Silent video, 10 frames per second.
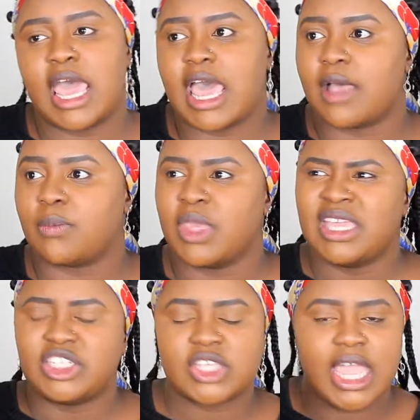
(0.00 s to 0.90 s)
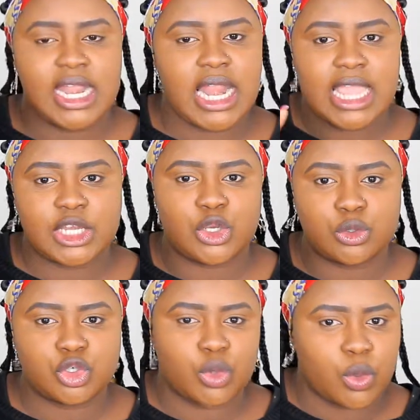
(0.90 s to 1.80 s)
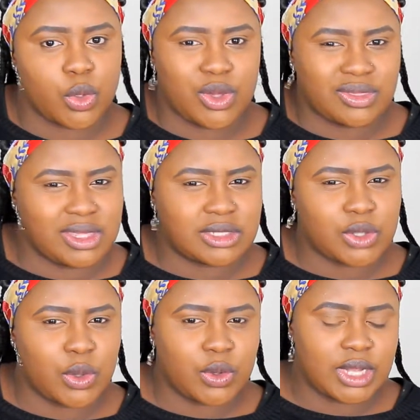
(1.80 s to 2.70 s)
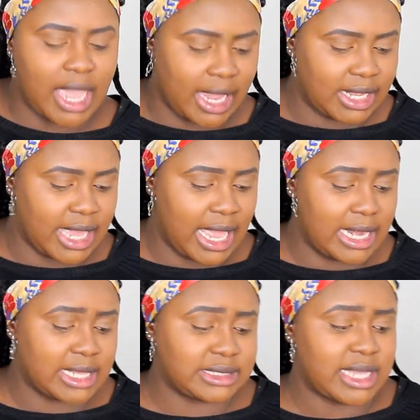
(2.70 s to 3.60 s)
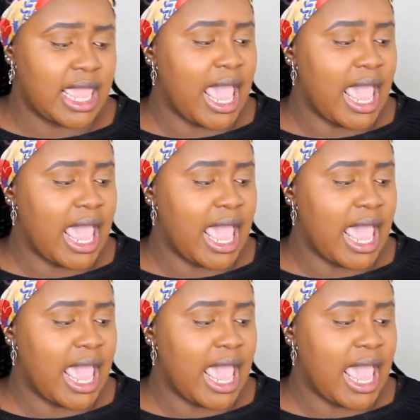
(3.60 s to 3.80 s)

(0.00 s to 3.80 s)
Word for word: um, just kind of like neutral, earthy tone kind of colors.